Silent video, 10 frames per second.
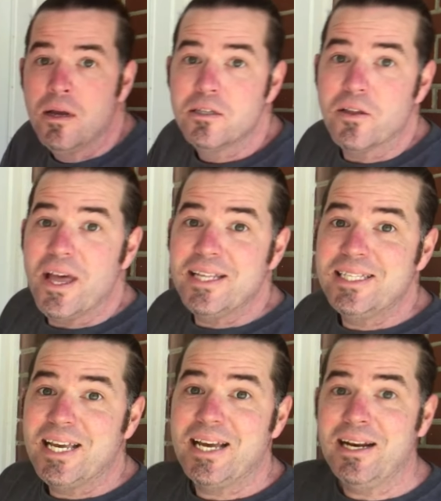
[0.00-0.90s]
So
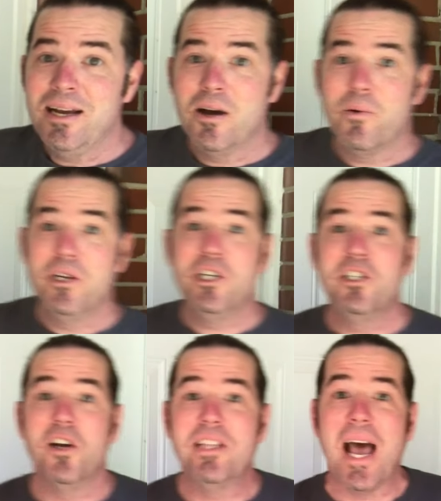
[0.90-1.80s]
that's it. We
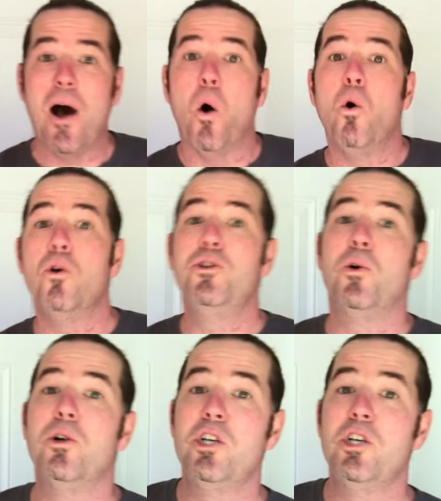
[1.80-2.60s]
just took that old door